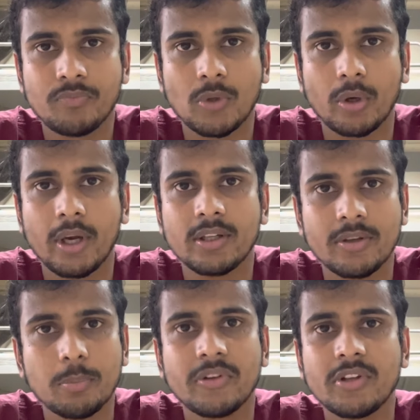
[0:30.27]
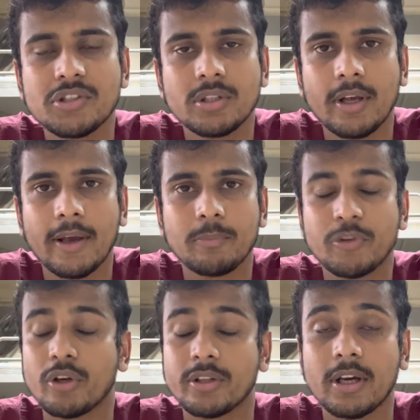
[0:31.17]
okay, and the summer session
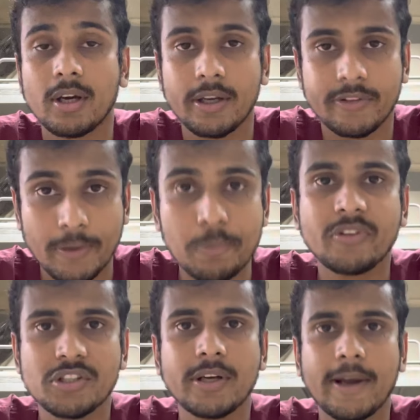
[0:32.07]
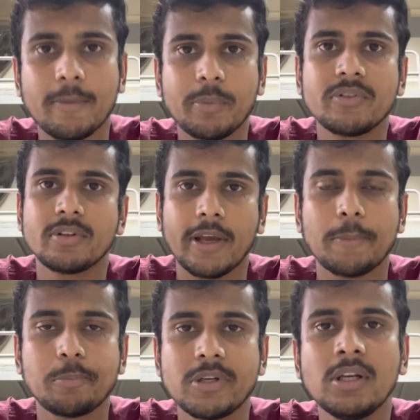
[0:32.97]
the summer session happens in the
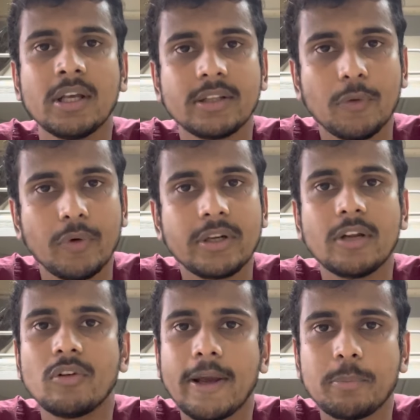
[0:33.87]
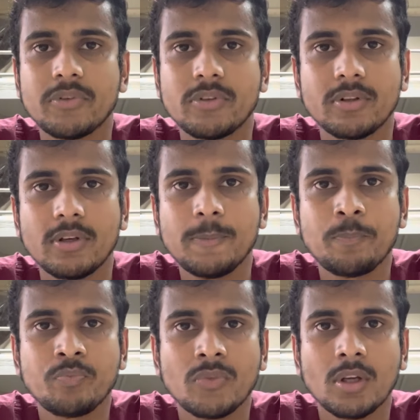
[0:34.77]
April, the winter one happens in the
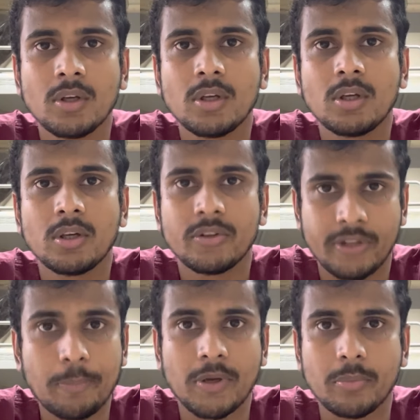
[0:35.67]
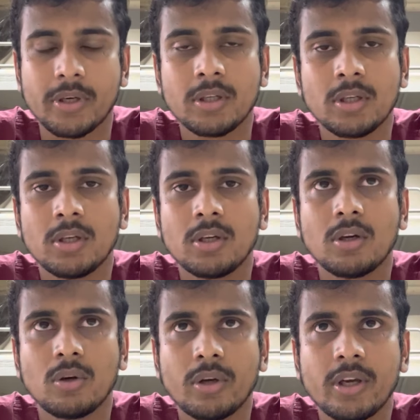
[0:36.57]
September,
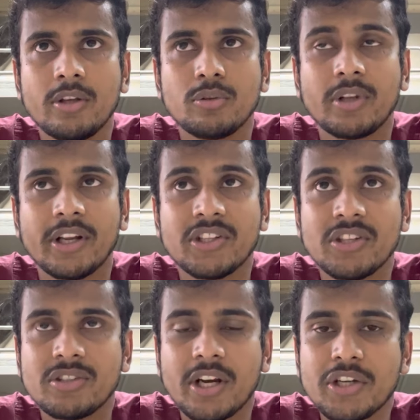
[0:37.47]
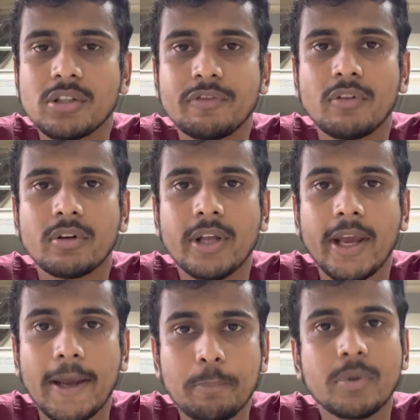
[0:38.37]
okay. So the registration for the
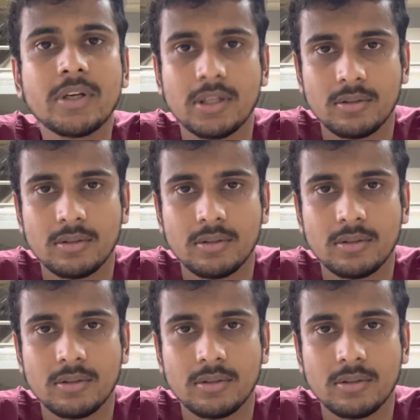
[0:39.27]
April